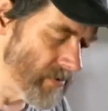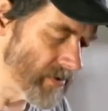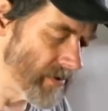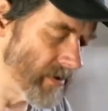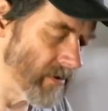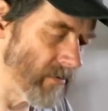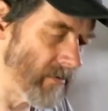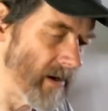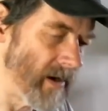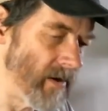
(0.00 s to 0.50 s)
the
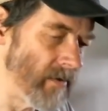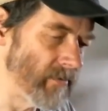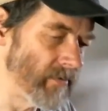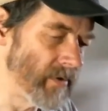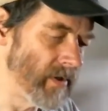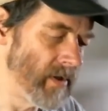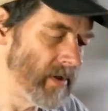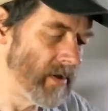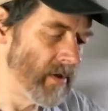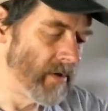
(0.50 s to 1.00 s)
ground
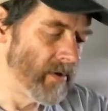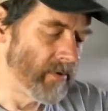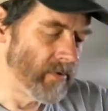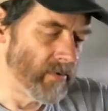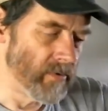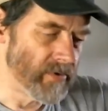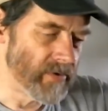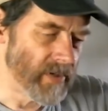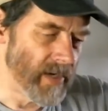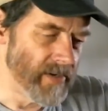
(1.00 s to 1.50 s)
to
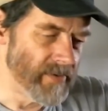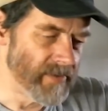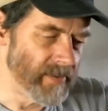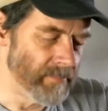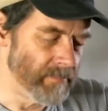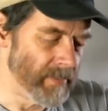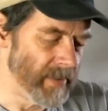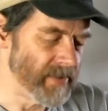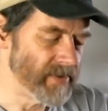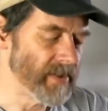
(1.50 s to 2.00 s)
change the
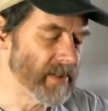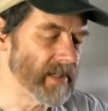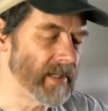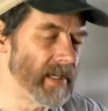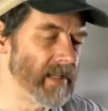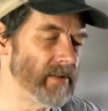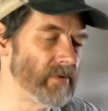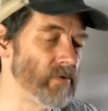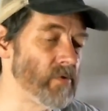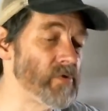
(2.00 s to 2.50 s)
pitch
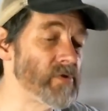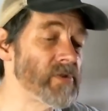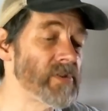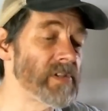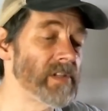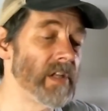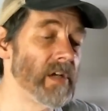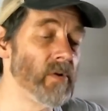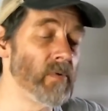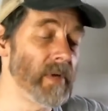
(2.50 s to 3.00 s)
again, to
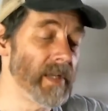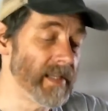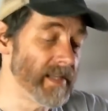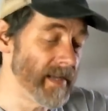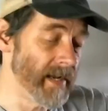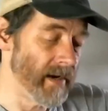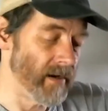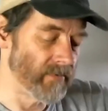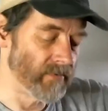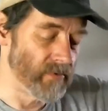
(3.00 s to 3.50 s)
slow it
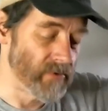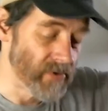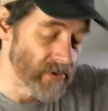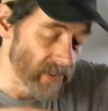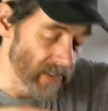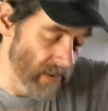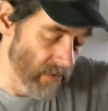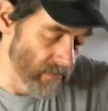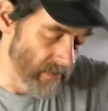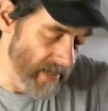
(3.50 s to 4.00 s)
down, to
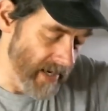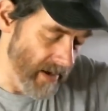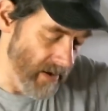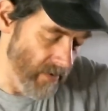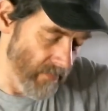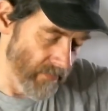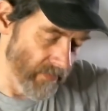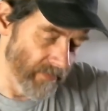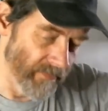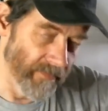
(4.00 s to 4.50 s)
slow
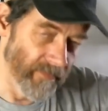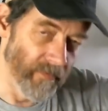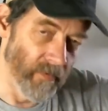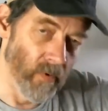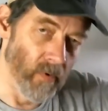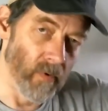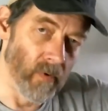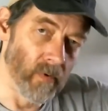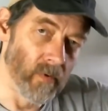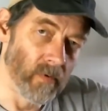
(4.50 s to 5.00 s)
down the
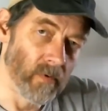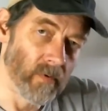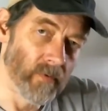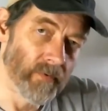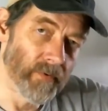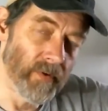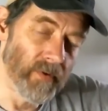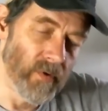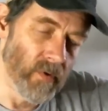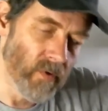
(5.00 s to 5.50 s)
fall.
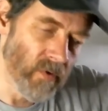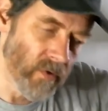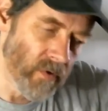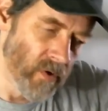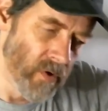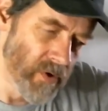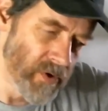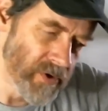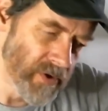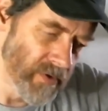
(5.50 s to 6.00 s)
So you
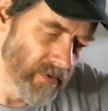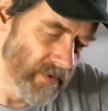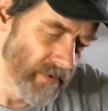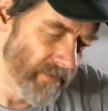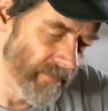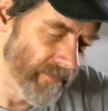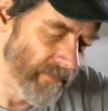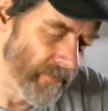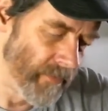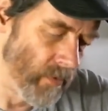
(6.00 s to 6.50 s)
cushion the
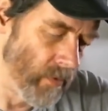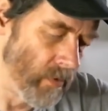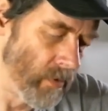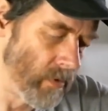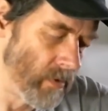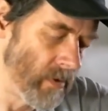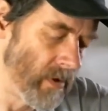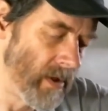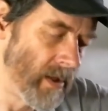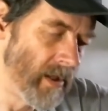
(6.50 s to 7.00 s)

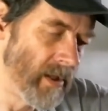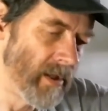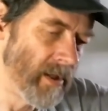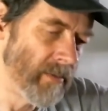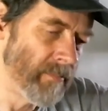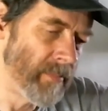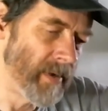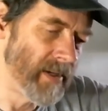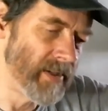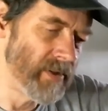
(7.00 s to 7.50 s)
fall
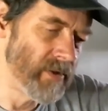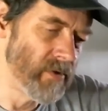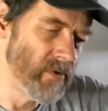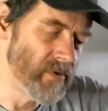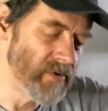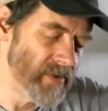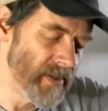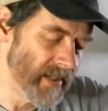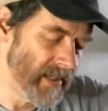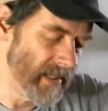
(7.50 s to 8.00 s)
by
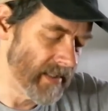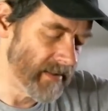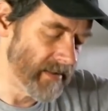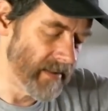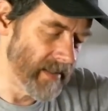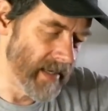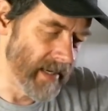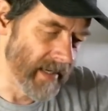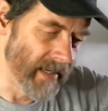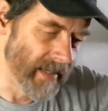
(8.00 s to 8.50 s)
using it
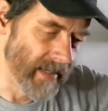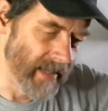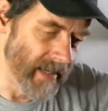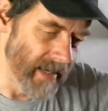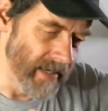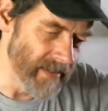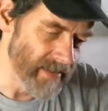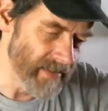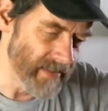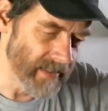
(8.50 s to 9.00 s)

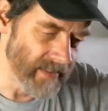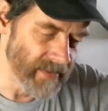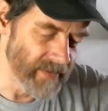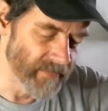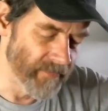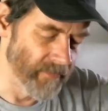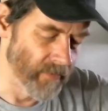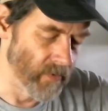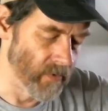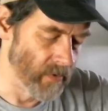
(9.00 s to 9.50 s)
against its
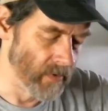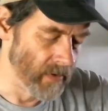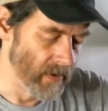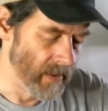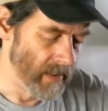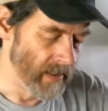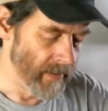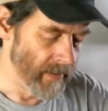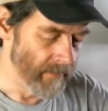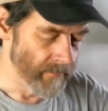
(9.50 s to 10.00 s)
fall,
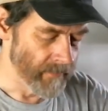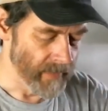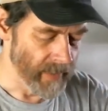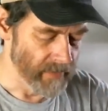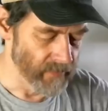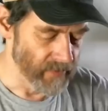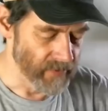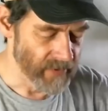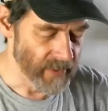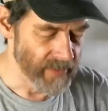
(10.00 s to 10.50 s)
and
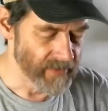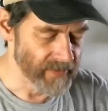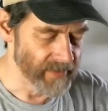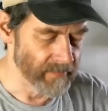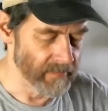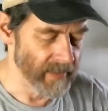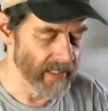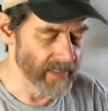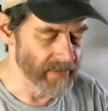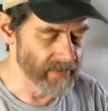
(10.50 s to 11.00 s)
you change the
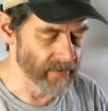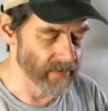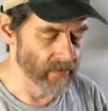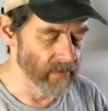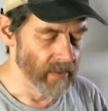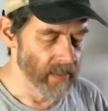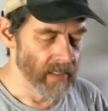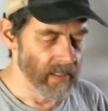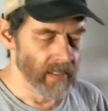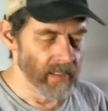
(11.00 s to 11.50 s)
blade. So
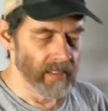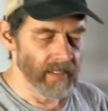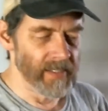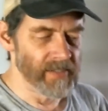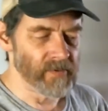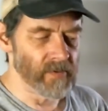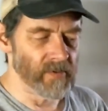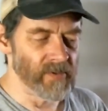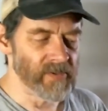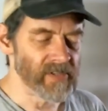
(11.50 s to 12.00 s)
it's
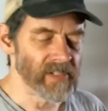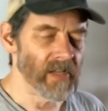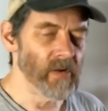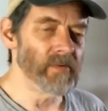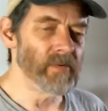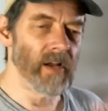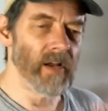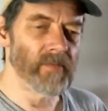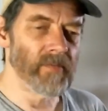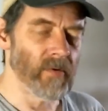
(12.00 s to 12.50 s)
going to slow
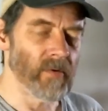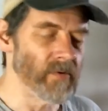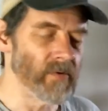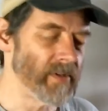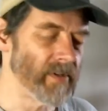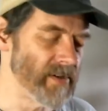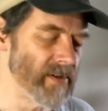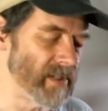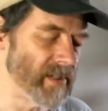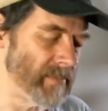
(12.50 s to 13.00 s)
down the
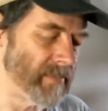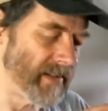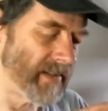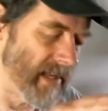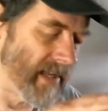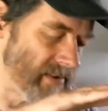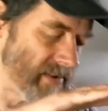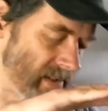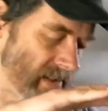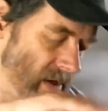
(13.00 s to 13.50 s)
rotation, but
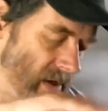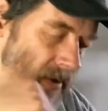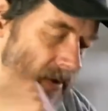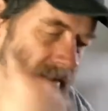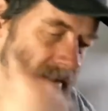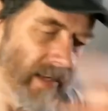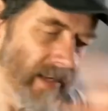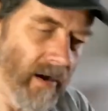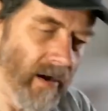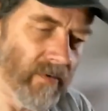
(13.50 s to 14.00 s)
that slowing
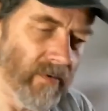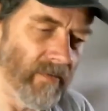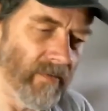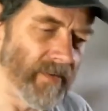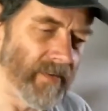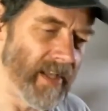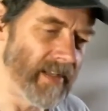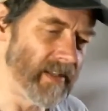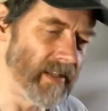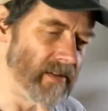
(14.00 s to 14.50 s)
down of
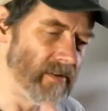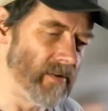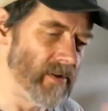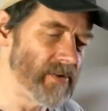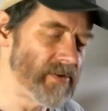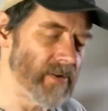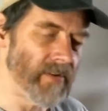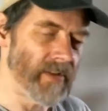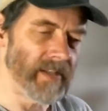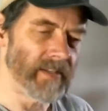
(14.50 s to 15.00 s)
that
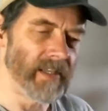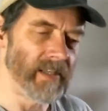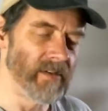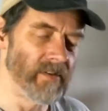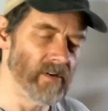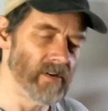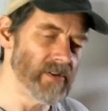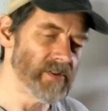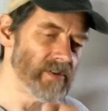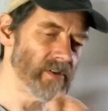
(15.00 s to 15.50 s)

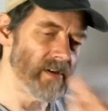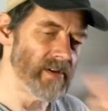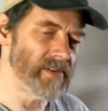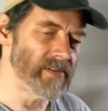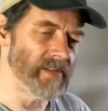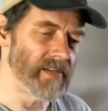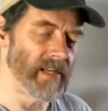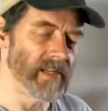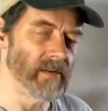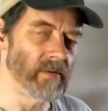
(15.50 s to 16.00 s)
inertia is
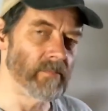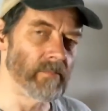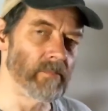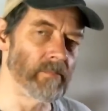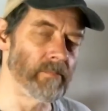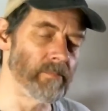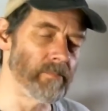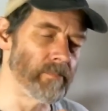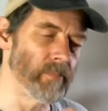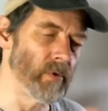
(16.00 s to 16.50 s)
then
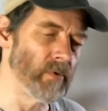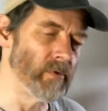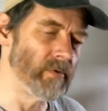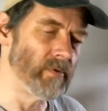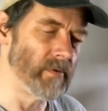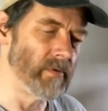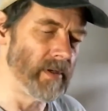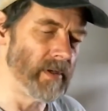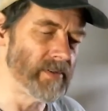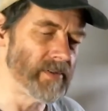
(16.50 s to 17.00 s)

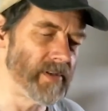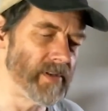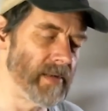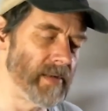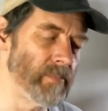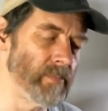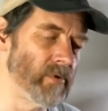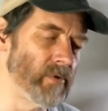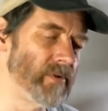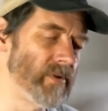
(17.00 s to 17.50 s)

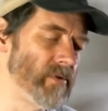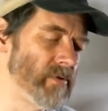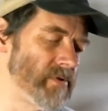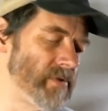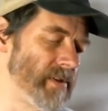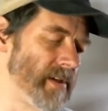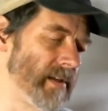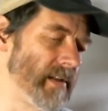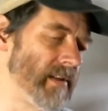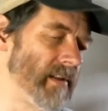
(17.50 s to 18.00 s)

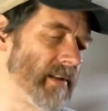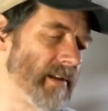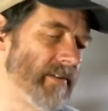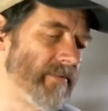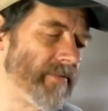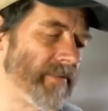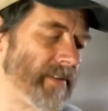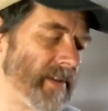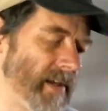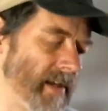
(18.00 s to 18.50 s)
producing
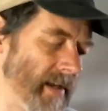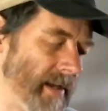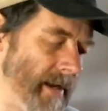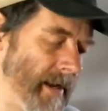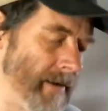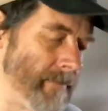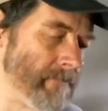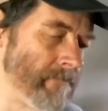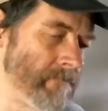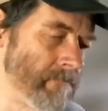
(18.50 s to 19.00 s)
lift
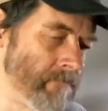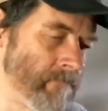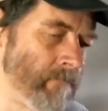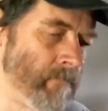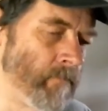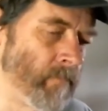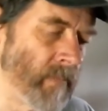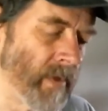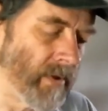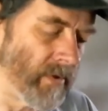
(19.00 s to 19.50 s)
again
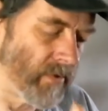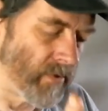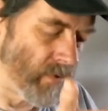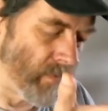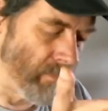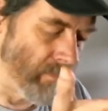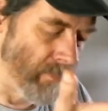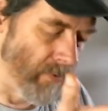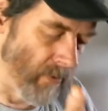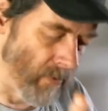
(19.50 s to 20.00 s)
to
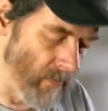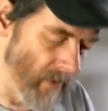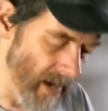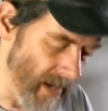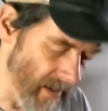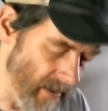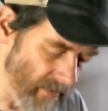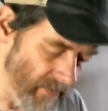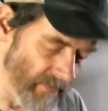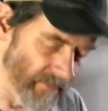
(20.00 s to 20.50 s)

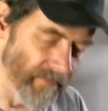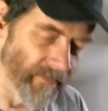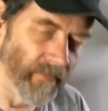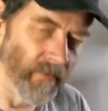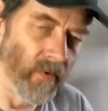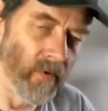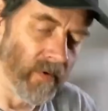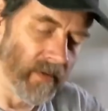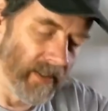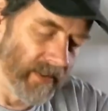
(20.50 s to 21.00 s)
break the
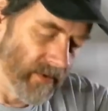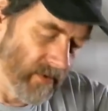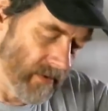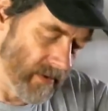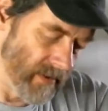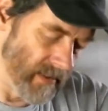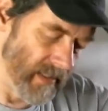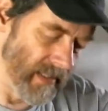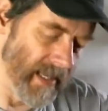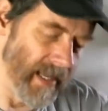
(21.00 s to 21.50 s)
fall, and you're going
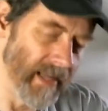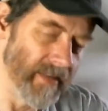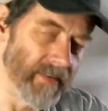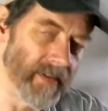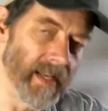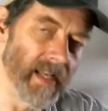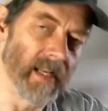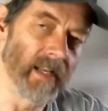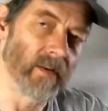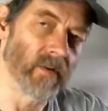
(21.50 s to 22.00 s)
to land
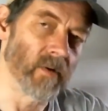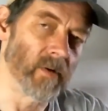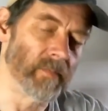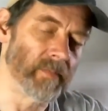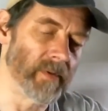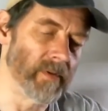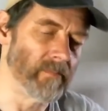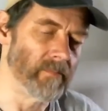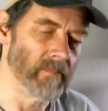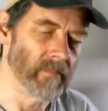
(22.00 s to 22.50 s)
the
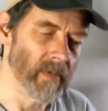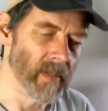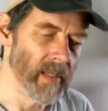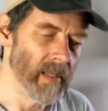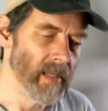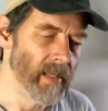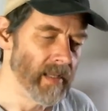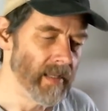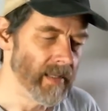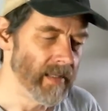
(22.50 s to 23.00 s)
helicopter.
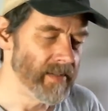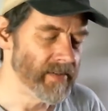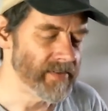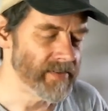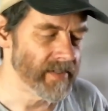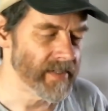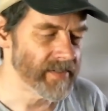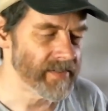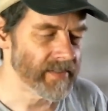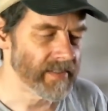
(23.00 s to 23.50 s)
It's
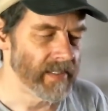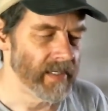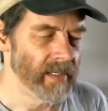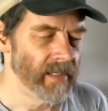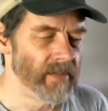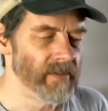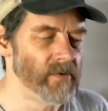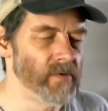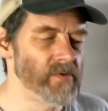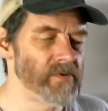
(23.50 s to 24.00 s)
just
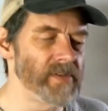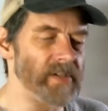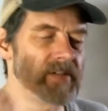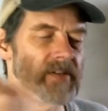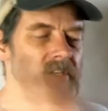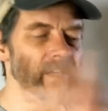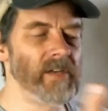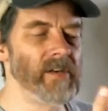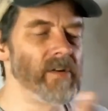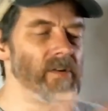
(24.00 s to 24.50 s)
using
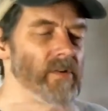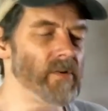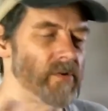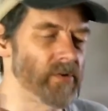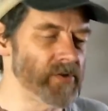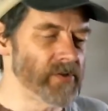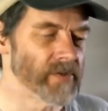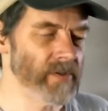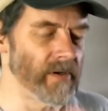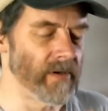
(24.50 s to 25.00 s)
the
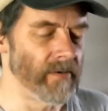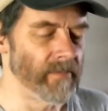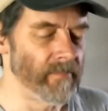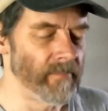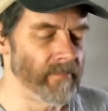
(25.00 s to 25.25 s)
inertia